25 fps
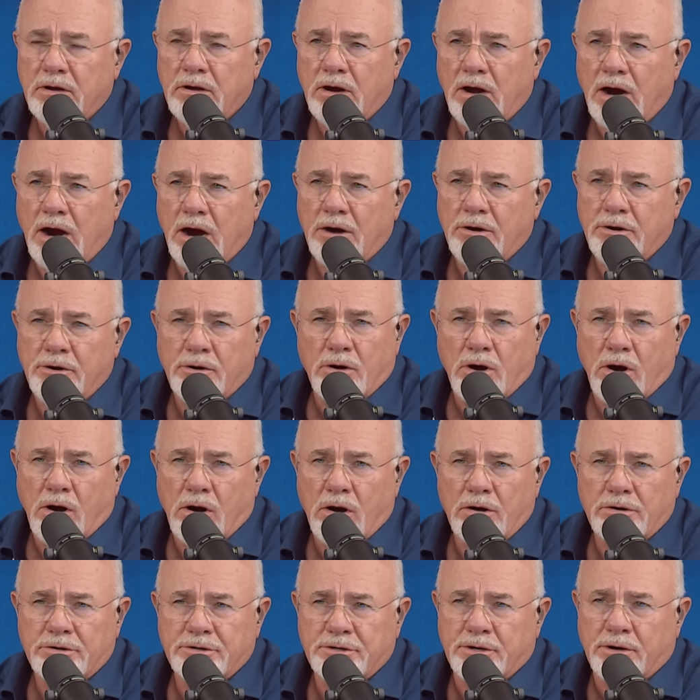Our, your
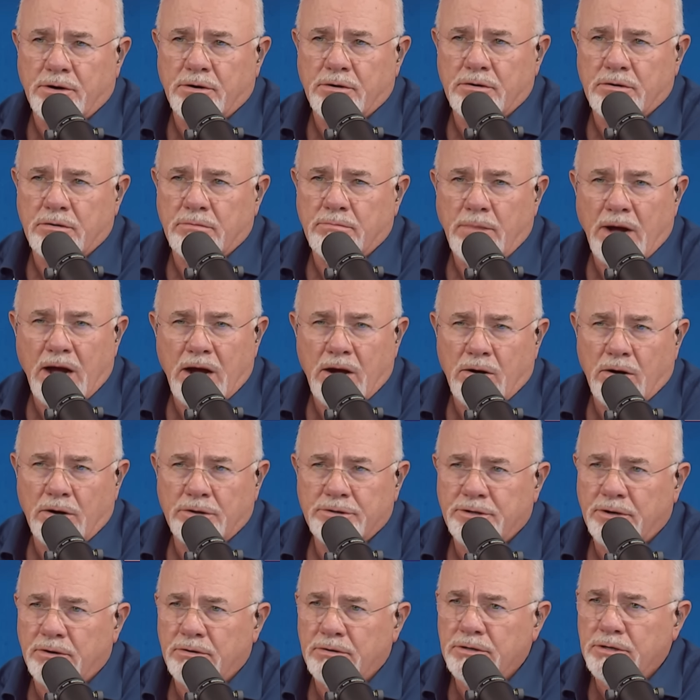heart's hurting, my
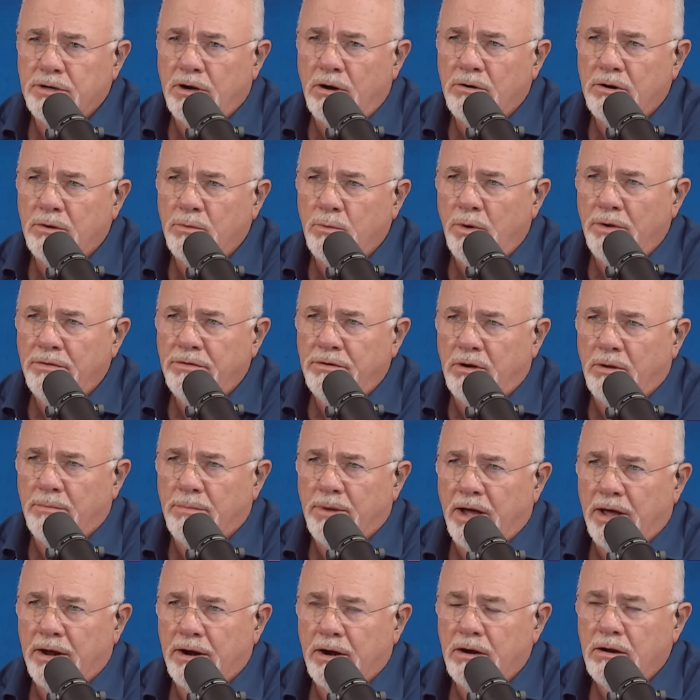heart's hurting talking with you
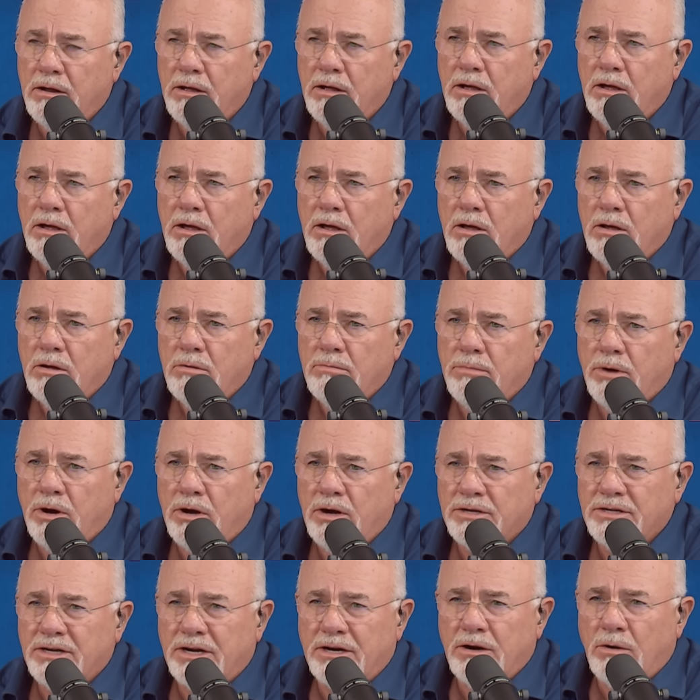about it
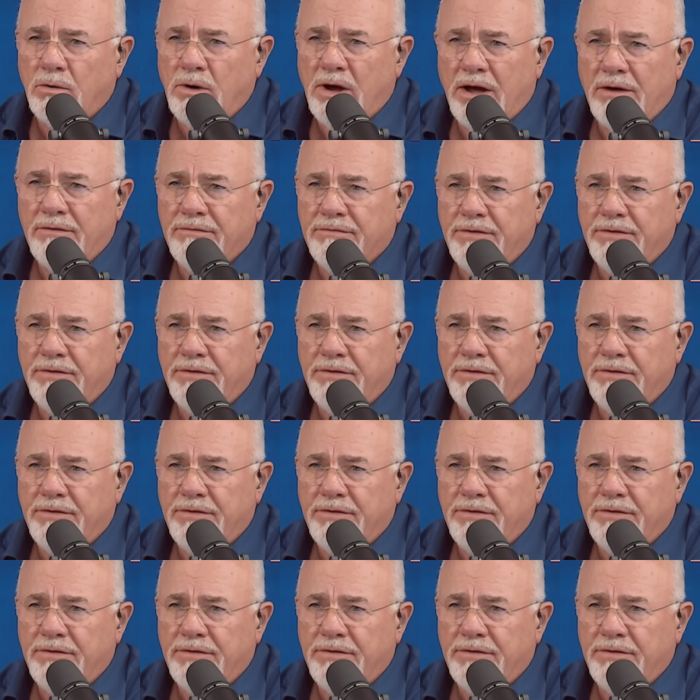because I know how it